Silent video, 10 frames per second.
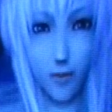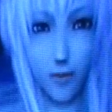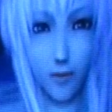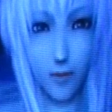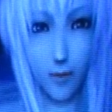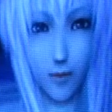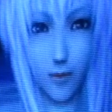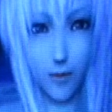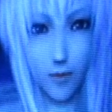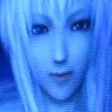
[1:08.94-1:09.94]

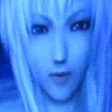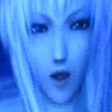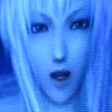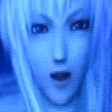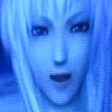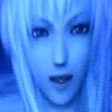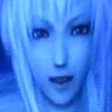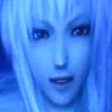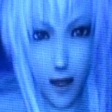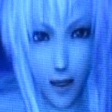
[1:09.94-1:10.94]
Mm-hmm. Yeah. Oh, the stars,
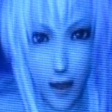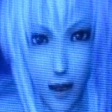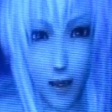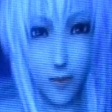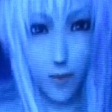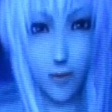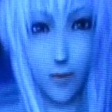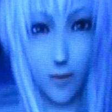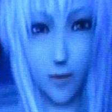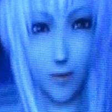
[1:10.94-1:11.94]
beautiful. Stars
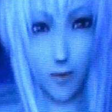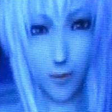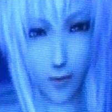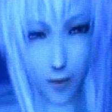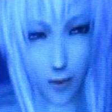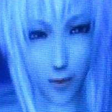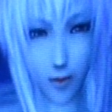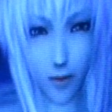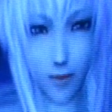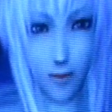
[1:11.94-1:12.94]
beautiful. At
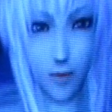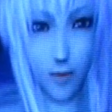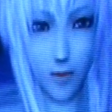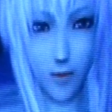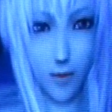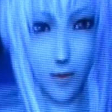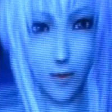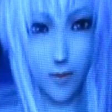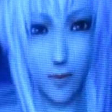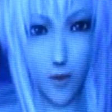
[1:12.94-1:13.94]
harvest festivals,
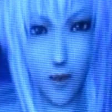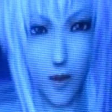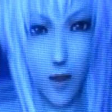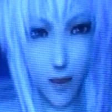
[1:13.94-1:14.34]
there were so many.